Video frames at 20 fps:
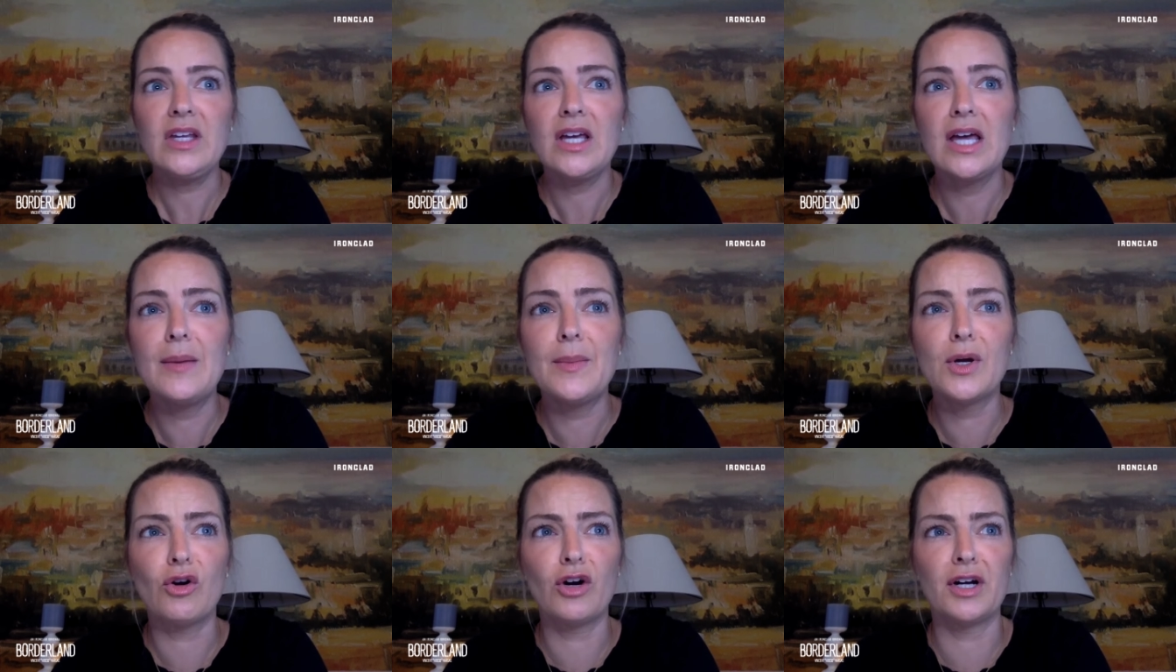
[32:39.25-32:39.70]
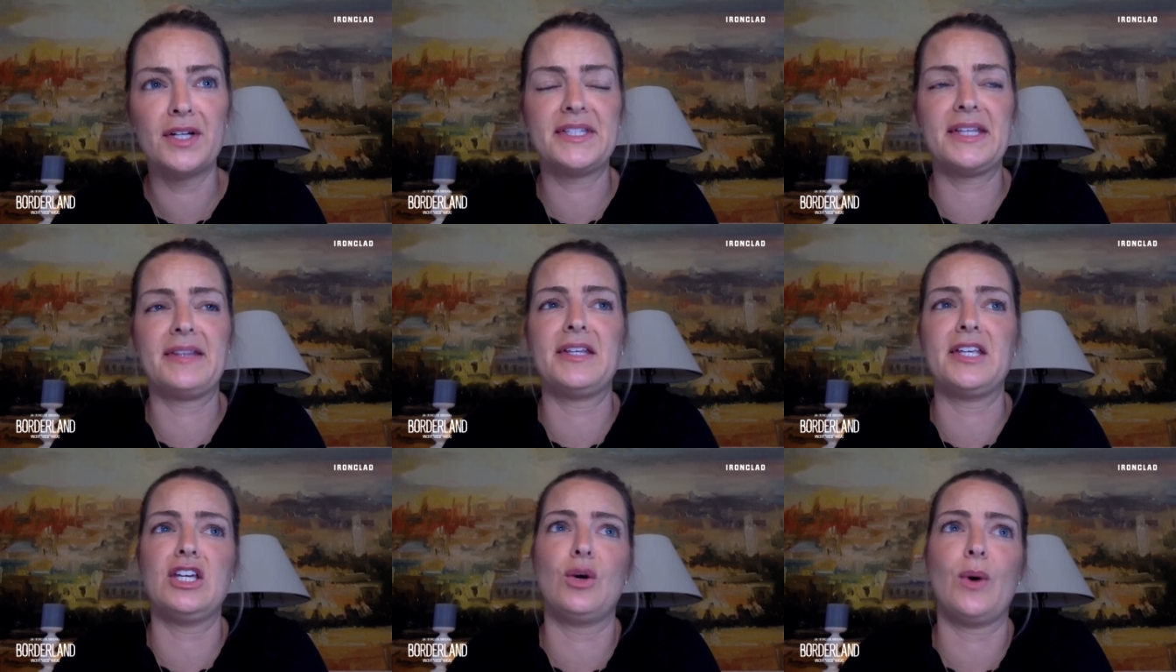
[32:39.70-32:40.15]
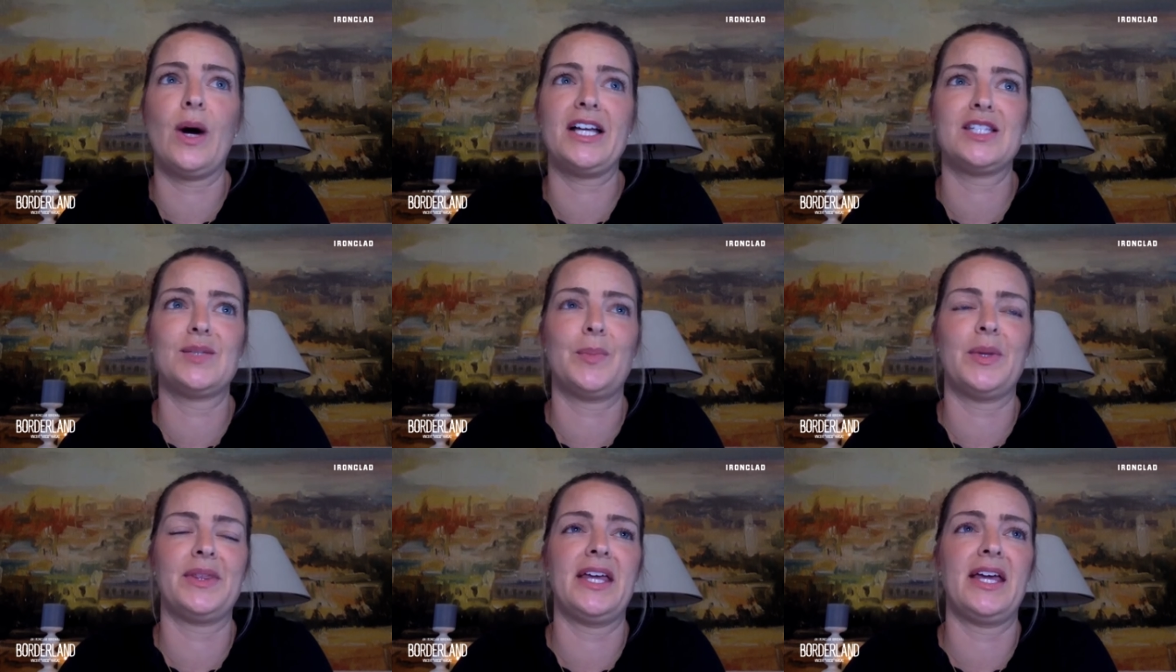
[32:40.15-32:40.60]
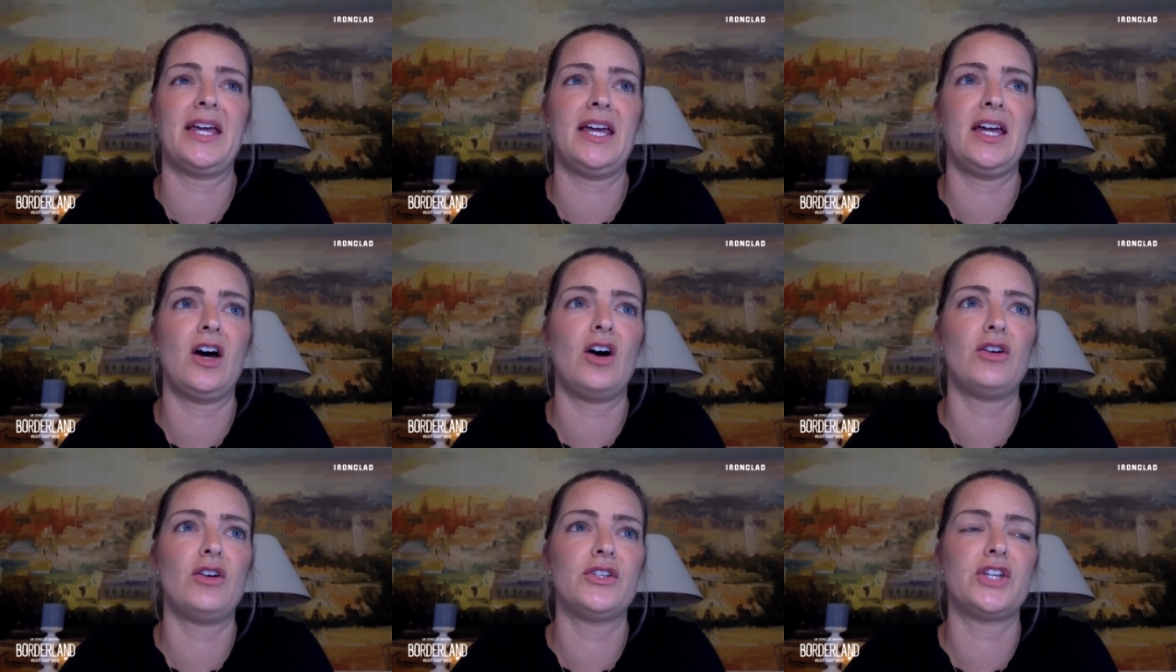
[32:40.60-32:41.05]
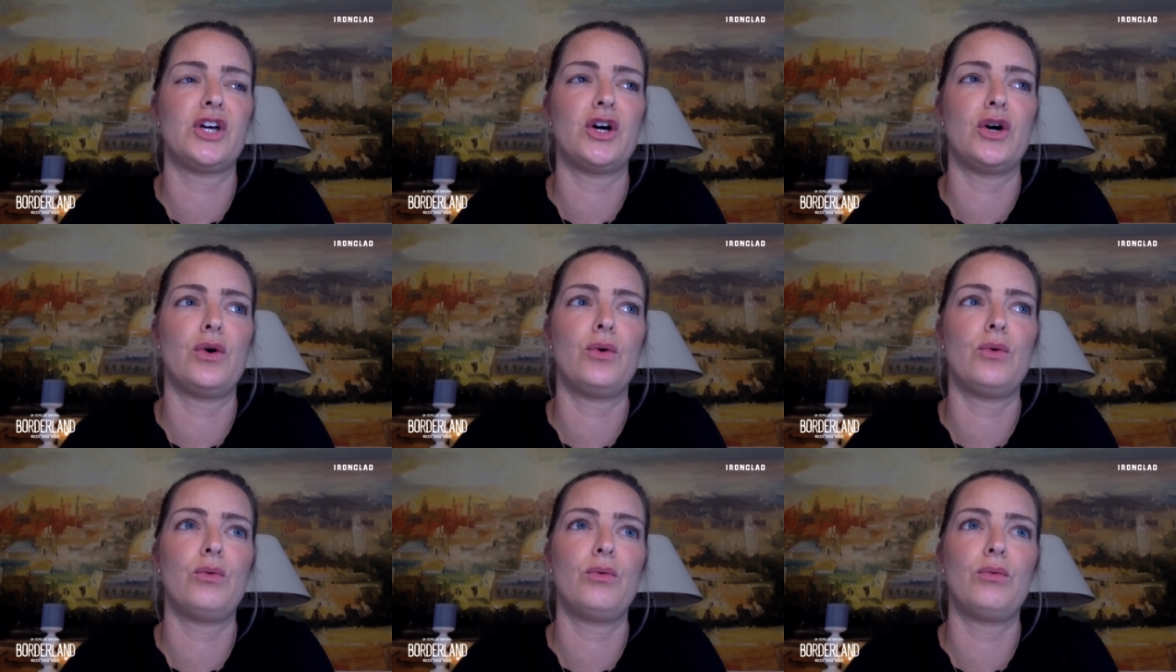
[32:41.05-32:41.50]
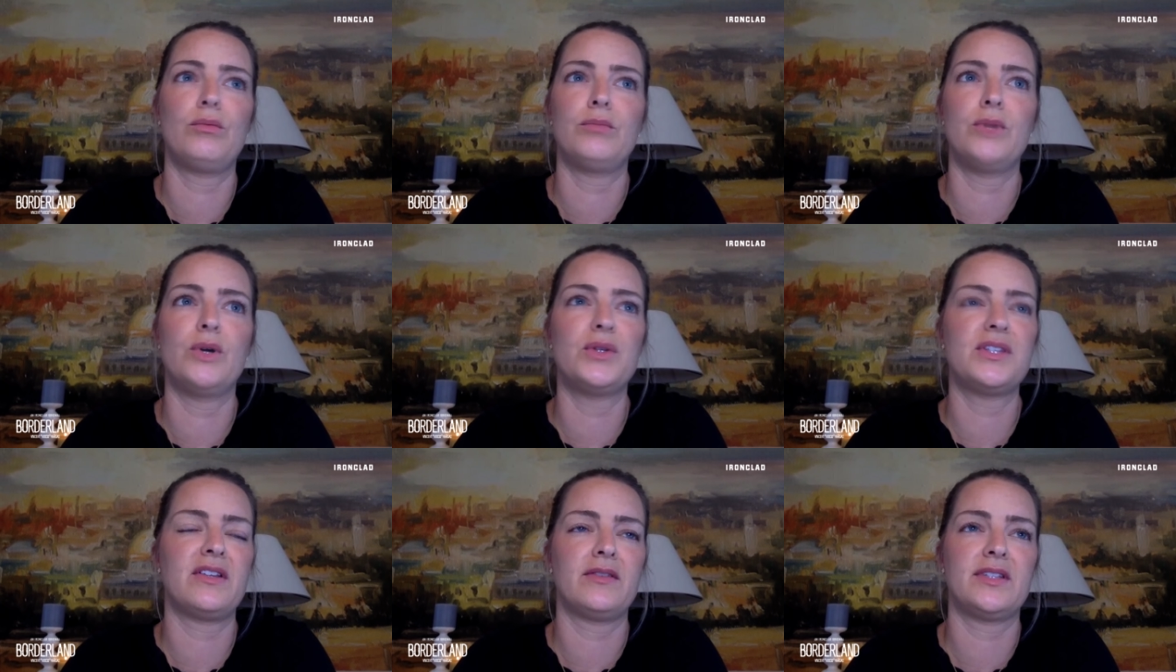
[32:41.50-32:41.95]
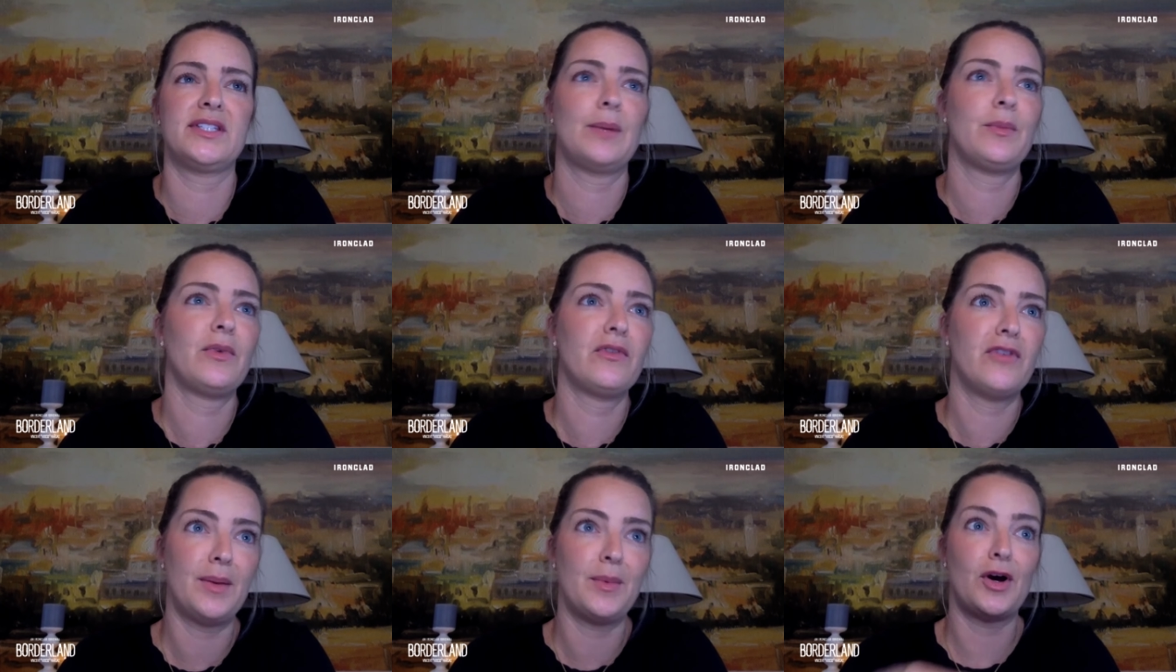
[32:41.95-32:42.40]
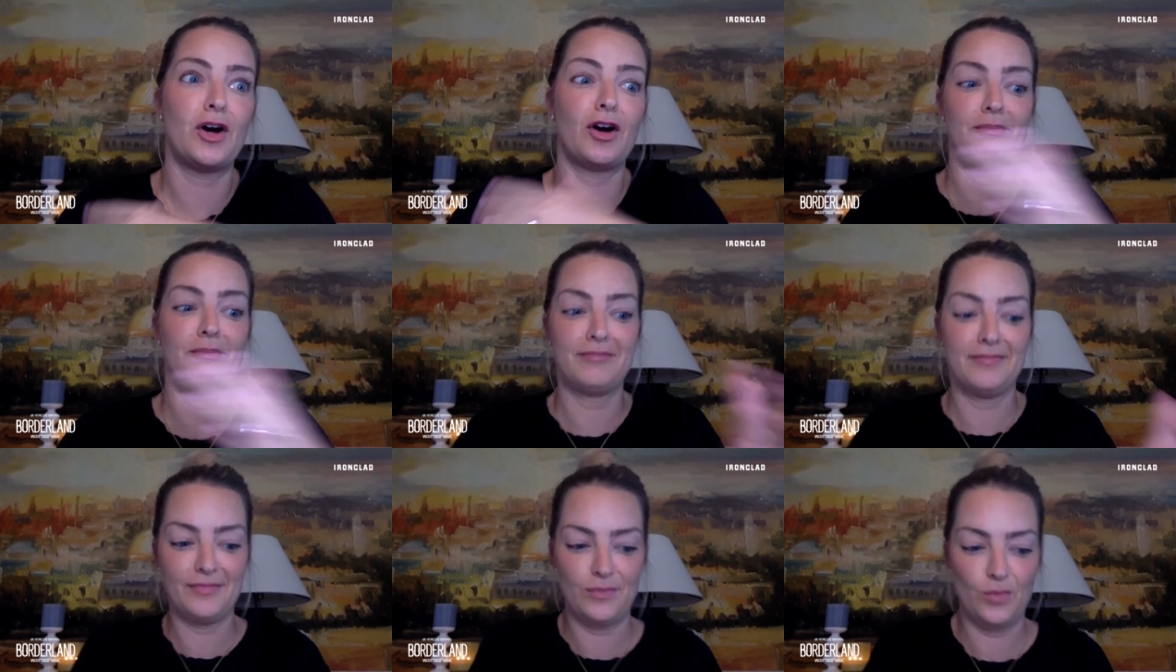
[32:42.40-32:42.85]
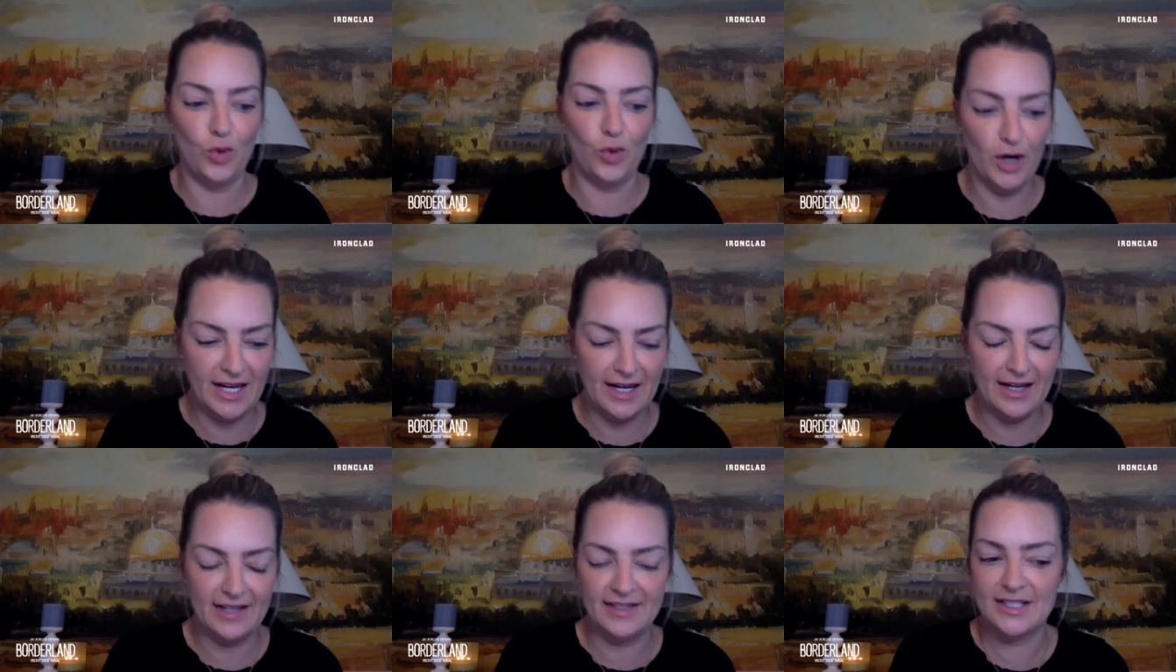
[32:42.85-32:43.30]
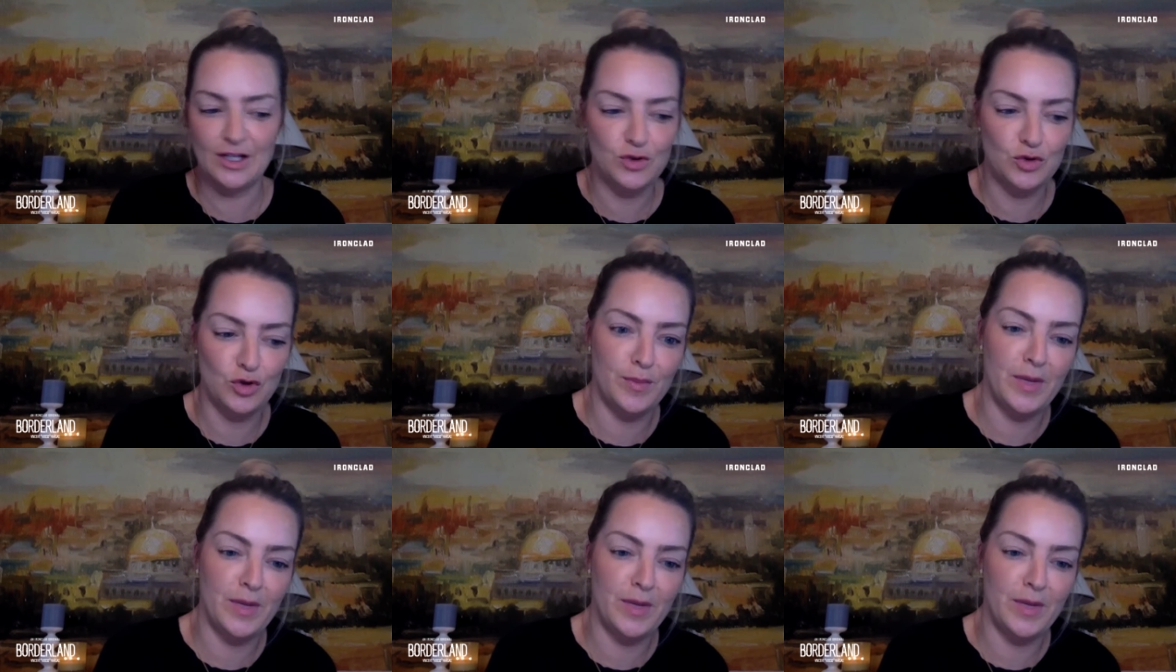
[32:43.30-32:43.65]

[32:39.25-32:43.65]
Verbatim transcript: immigrants in the U S, but they also, most of, some of them are working in Central